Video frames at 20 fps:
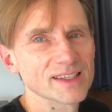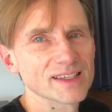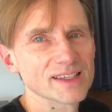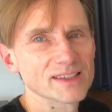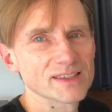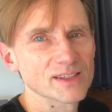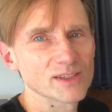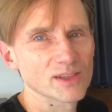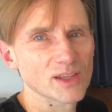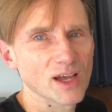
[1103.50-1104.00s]

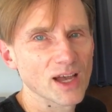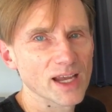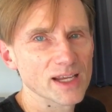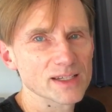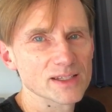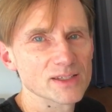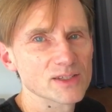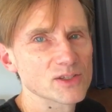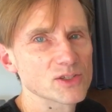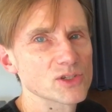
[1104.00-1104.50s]
the line
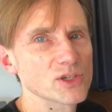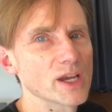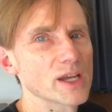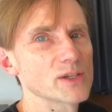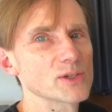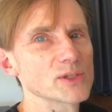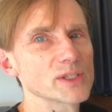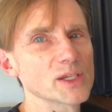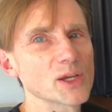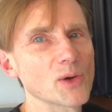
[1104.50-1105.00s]
is
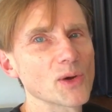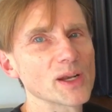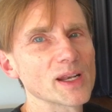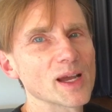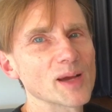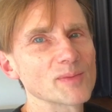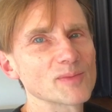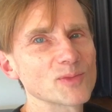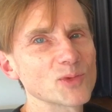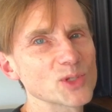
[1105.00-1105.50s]
generally going
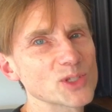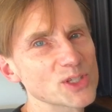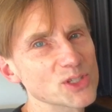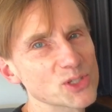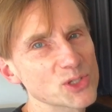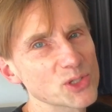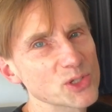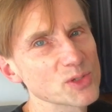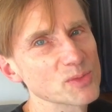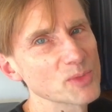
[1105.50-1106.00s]
up, which
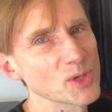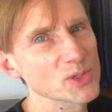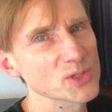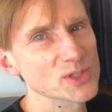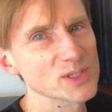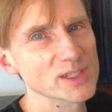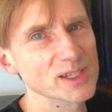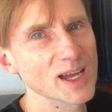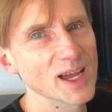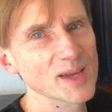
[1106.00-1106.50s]
is true most
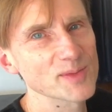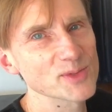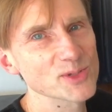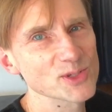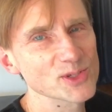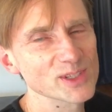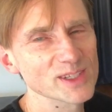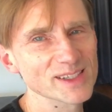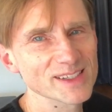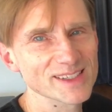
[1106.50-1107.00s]
of the time.
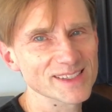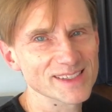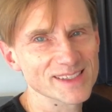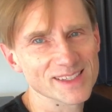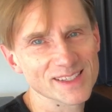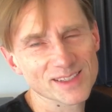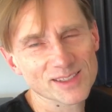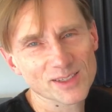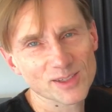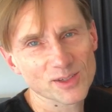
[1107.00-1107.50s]
Usually
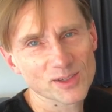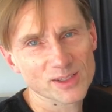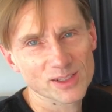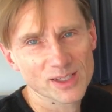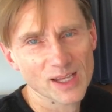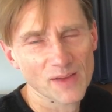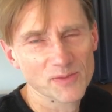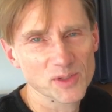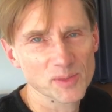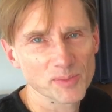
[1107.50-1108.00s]

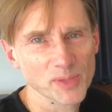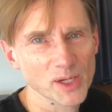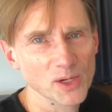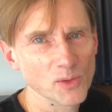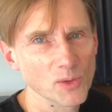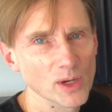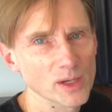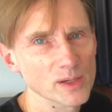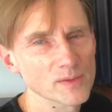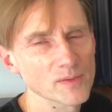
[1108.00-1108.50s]
you have to
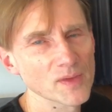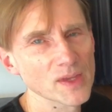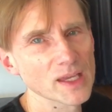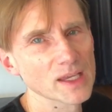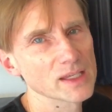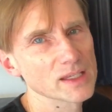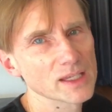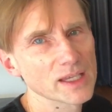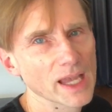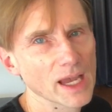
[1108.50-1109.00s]
pick one.
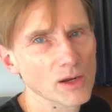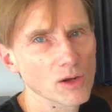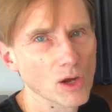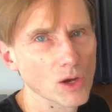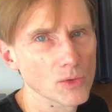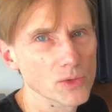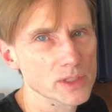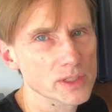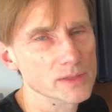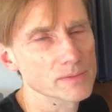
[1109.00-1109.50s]
You can't
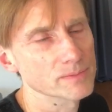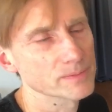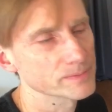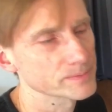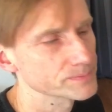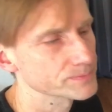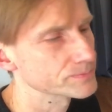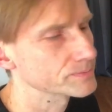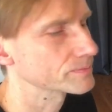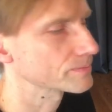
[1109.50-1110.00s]
always.
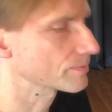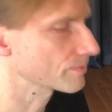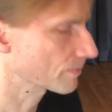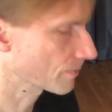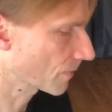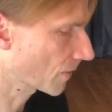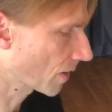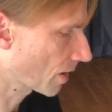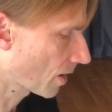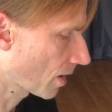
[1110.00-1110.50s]

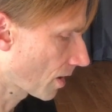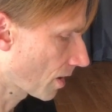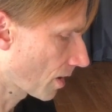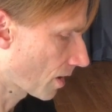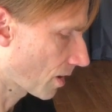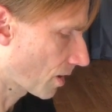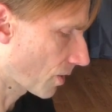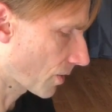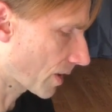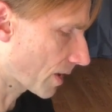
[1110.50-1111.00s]

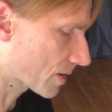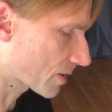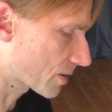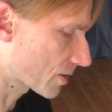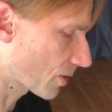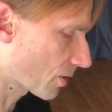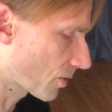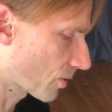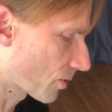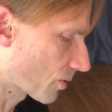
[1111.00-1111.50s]
Okay,
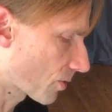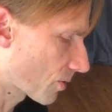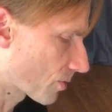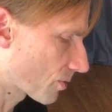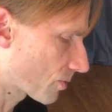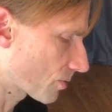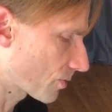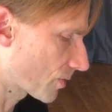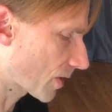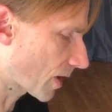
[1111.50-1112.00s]

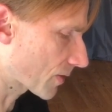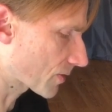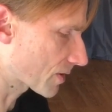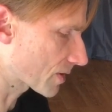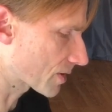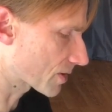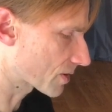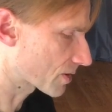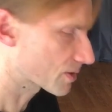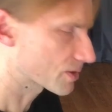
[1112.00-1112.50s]
so we've got
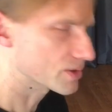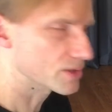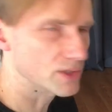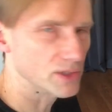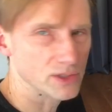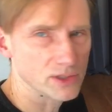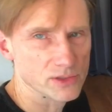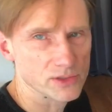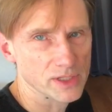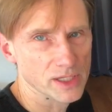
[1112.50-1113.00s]
these
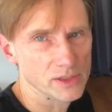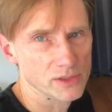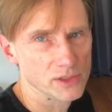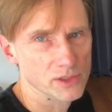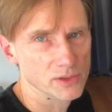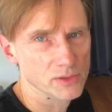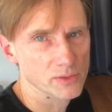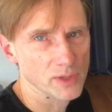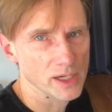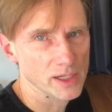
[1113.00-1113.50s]
circles that you're
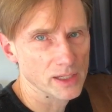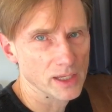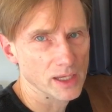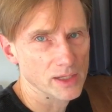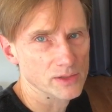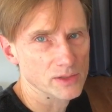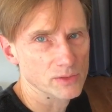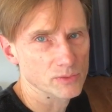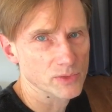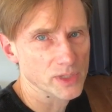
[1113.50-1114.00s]
doing, right?
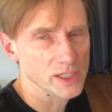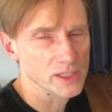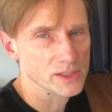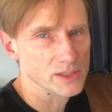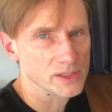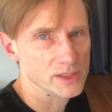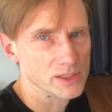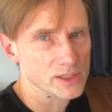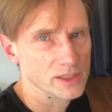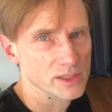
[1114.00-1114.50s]
And the
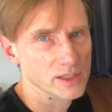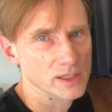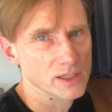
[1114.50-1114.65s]
wrist.